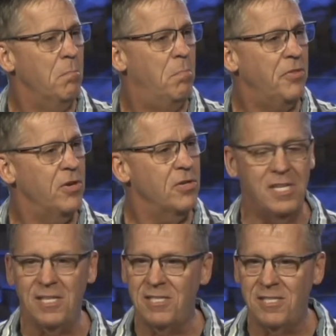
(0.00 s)
but there's
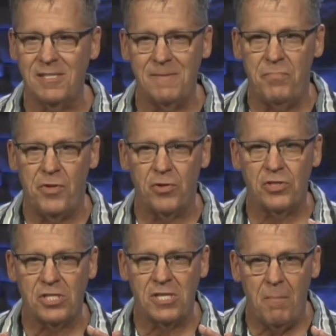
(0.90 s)
this, there's
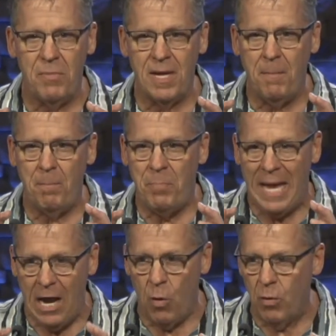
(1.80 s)
something
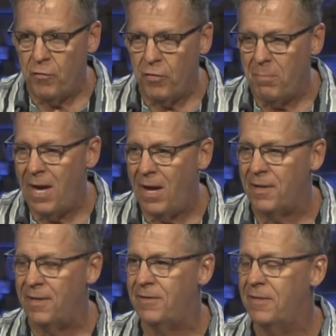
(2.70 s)
powerful about
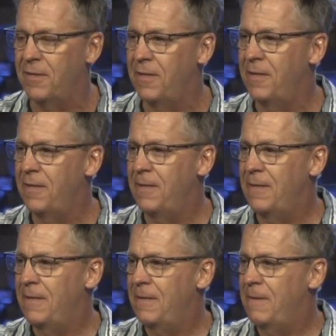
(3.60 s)
it.
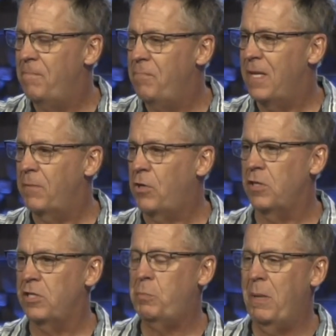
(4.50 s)
It
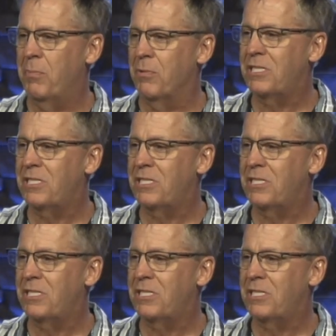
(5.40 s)
causes people to